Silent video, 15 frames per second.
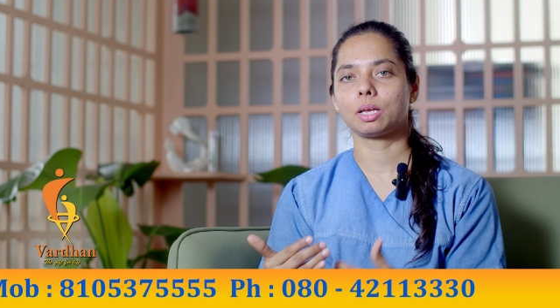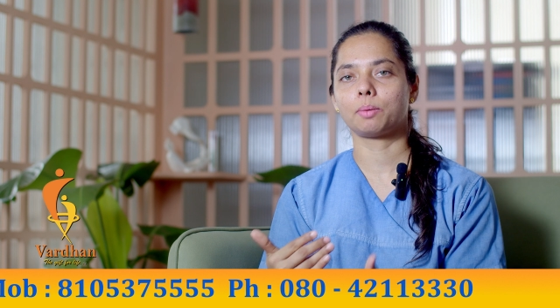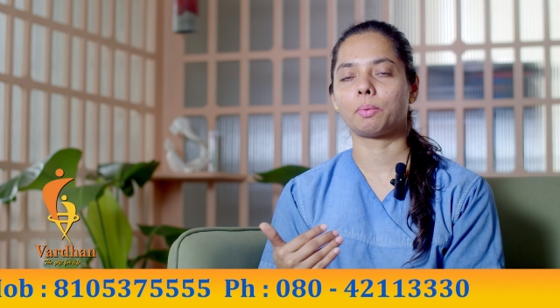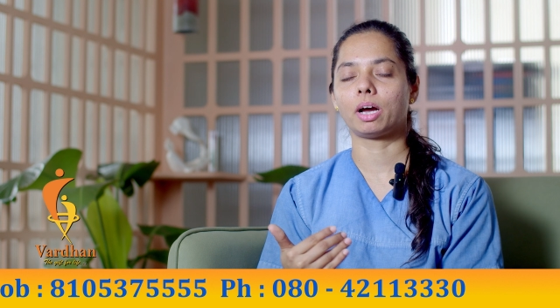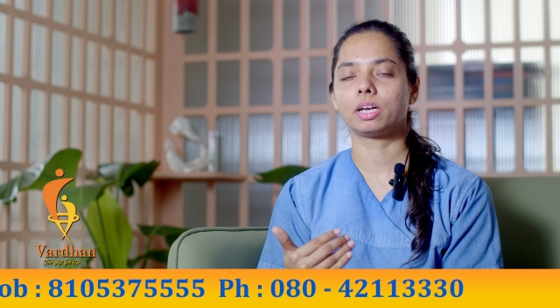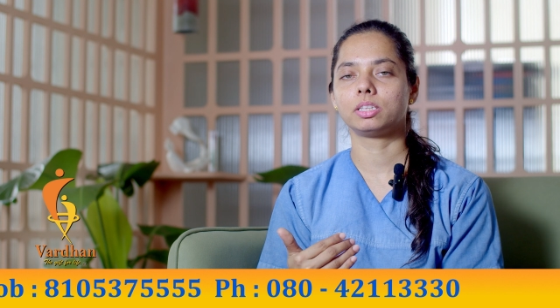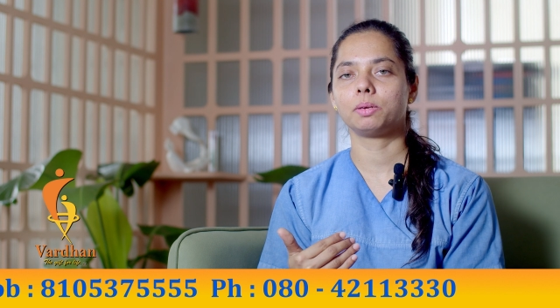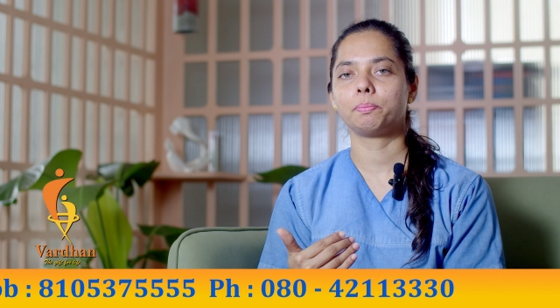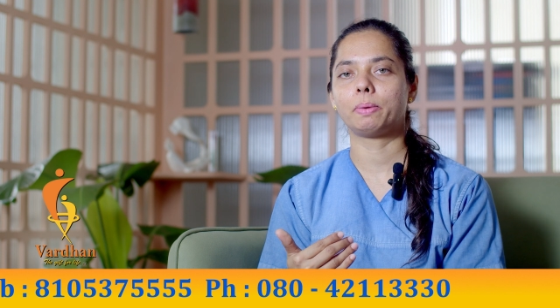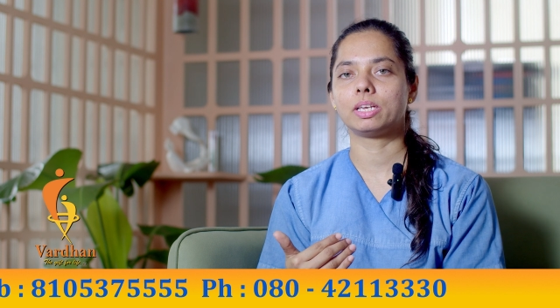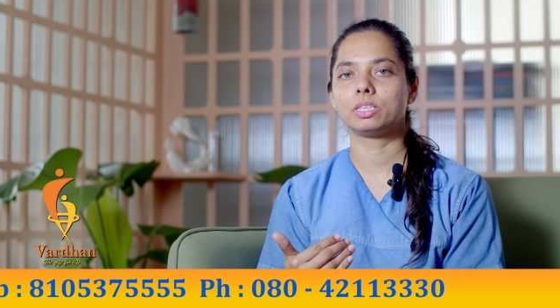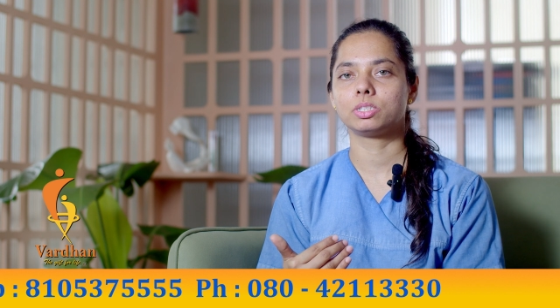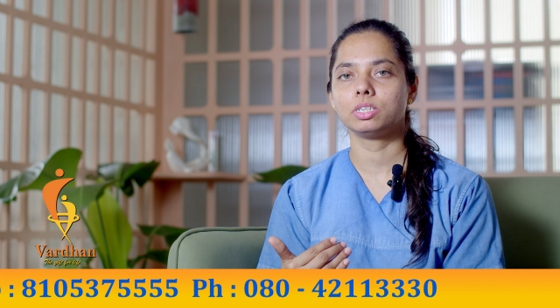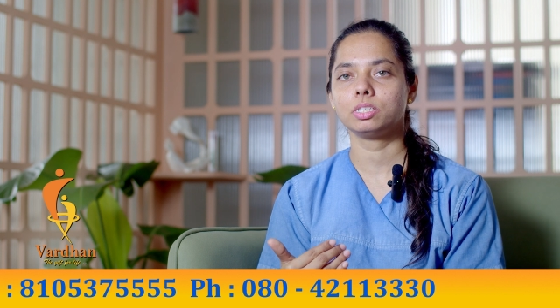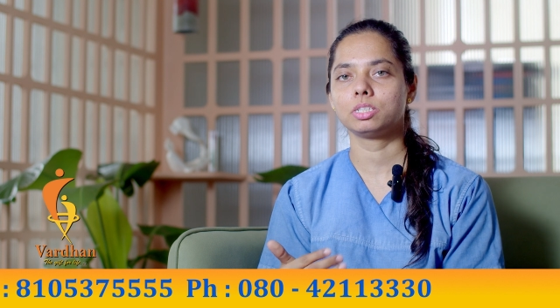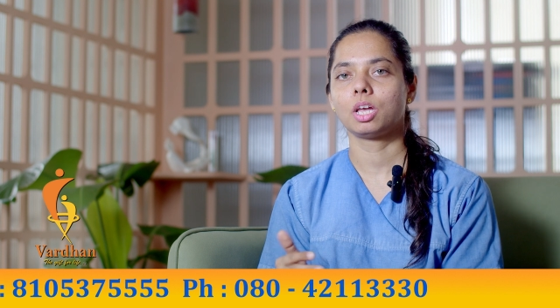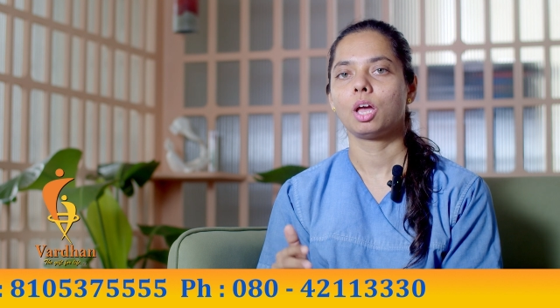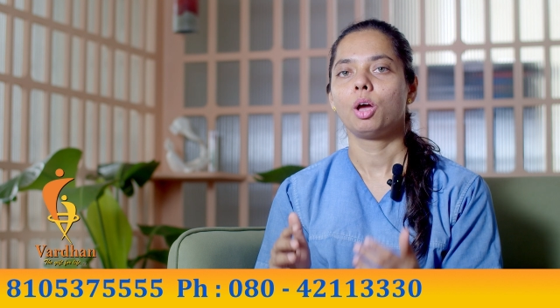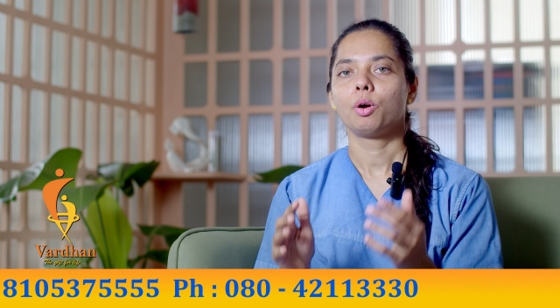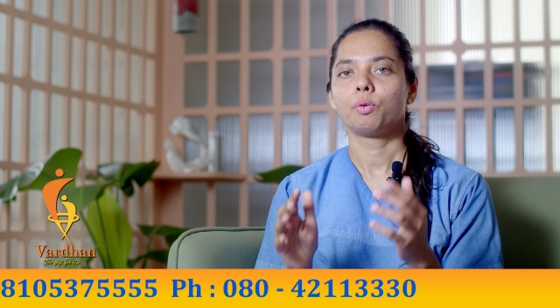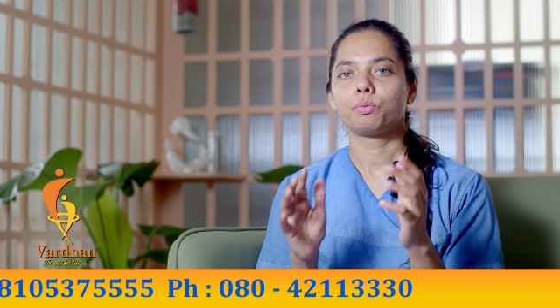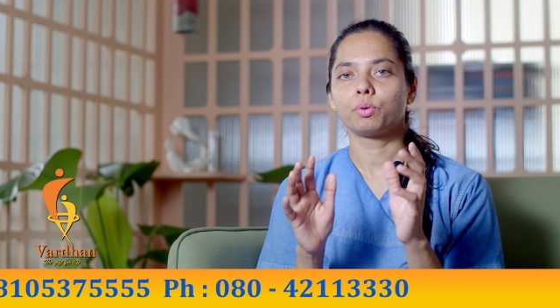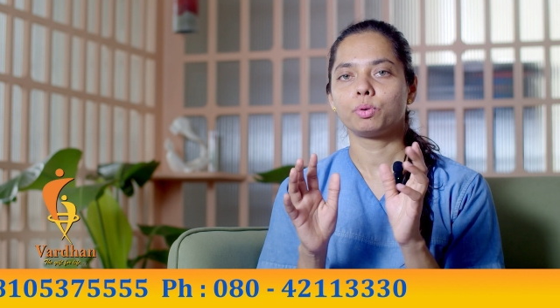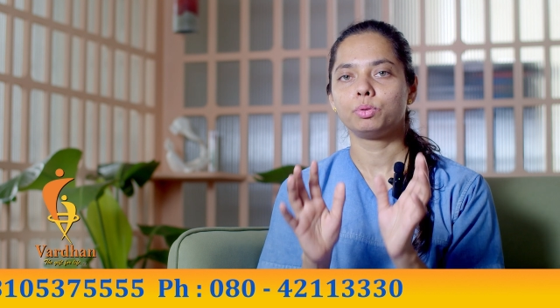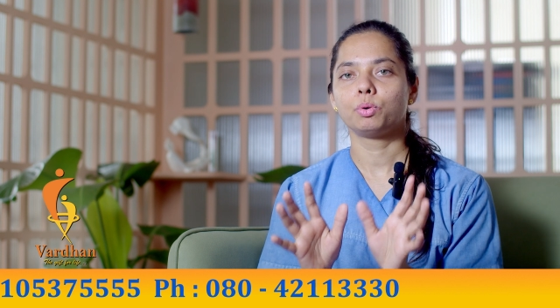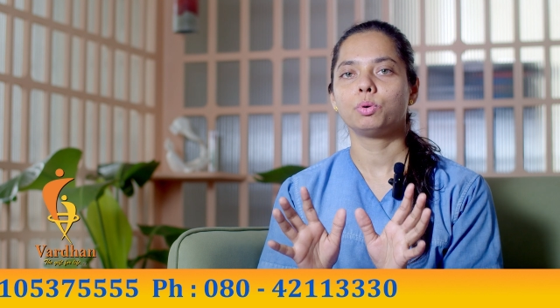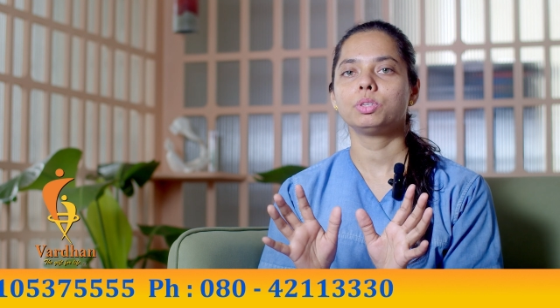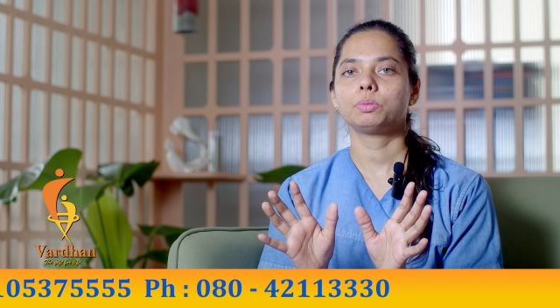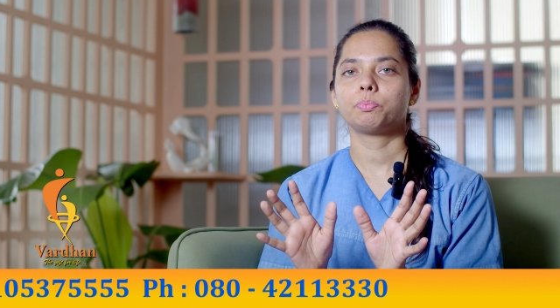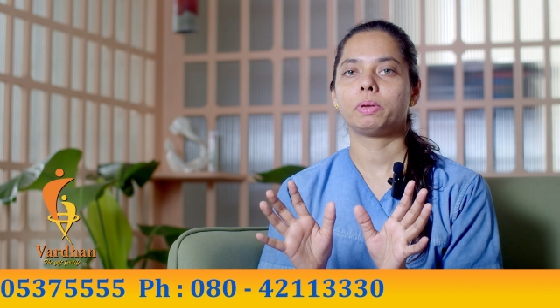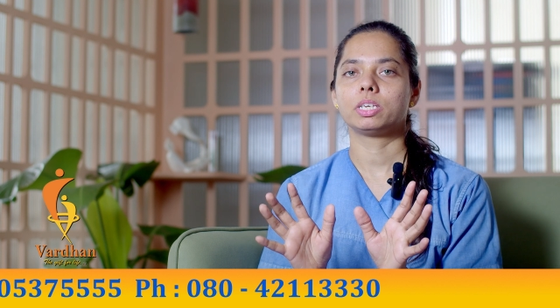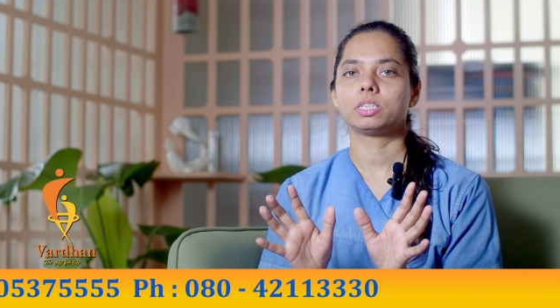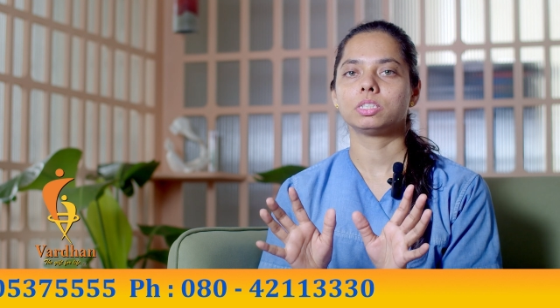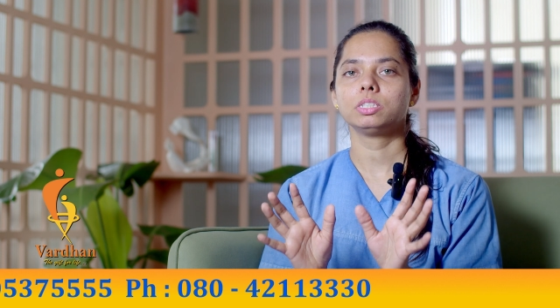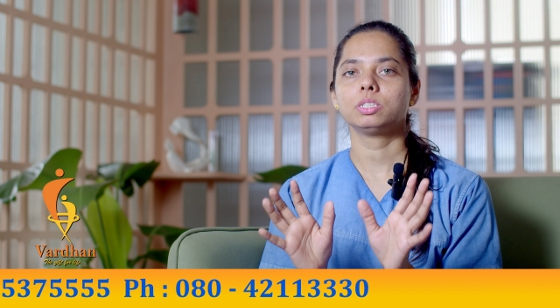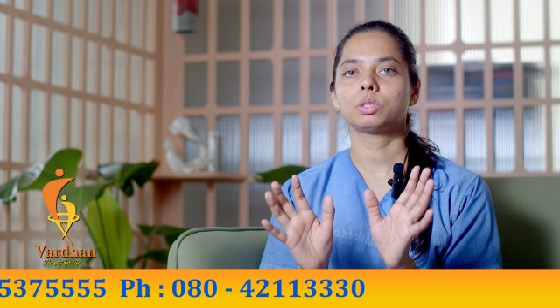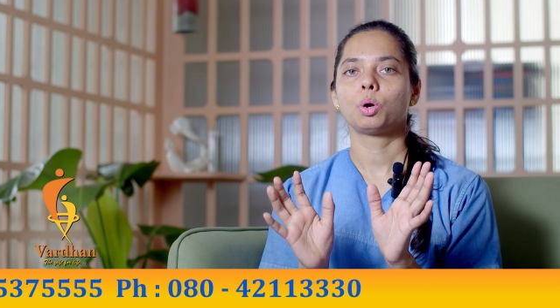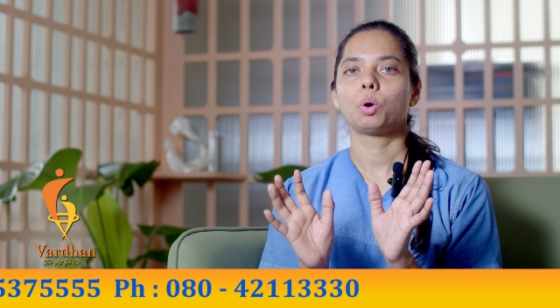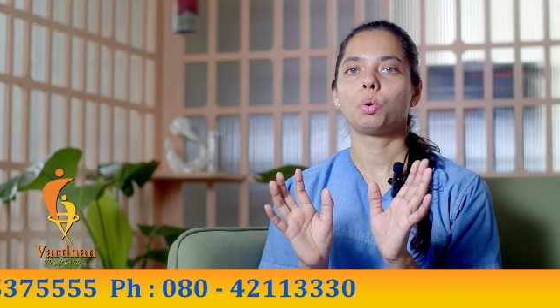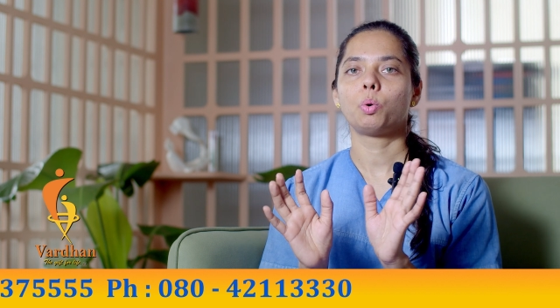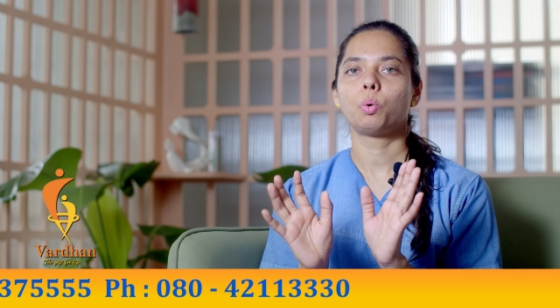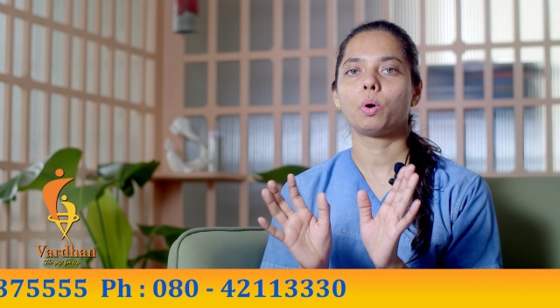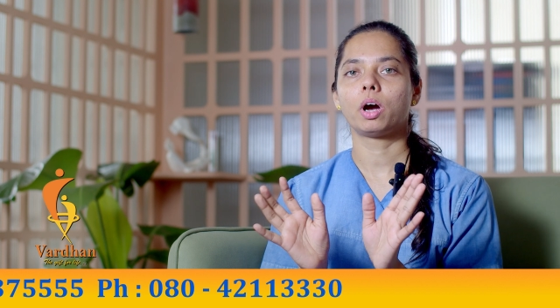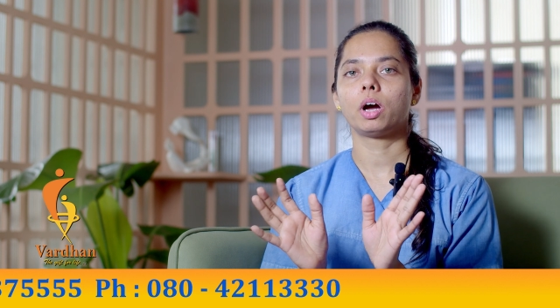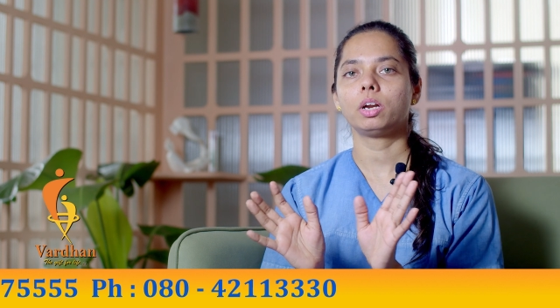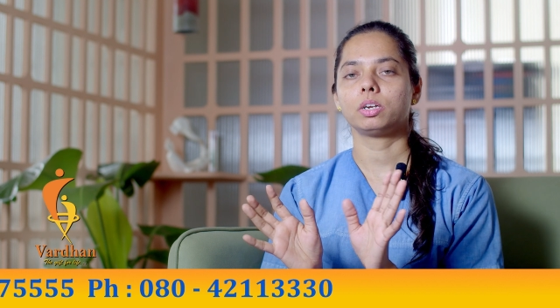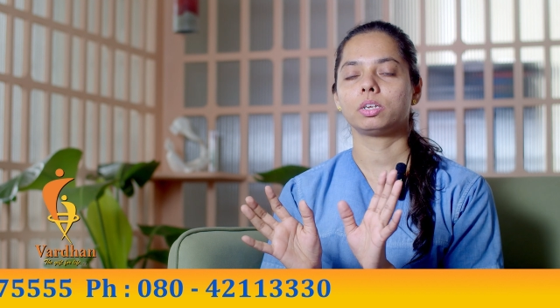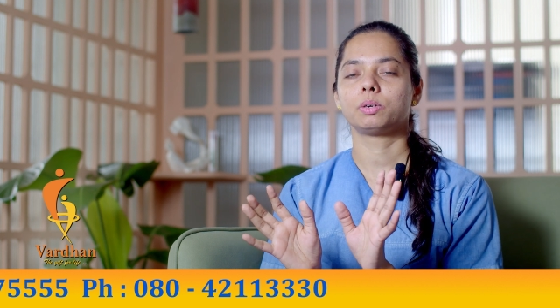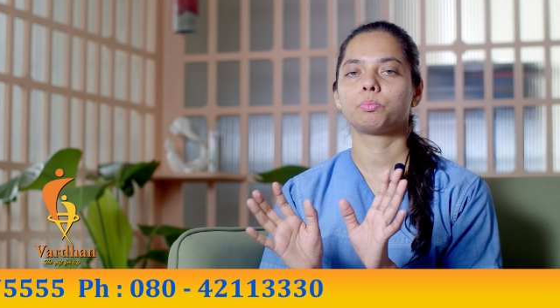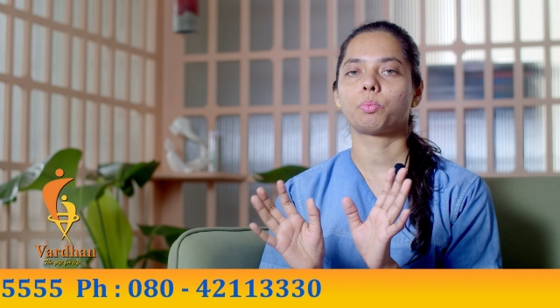some other measures for those patients who are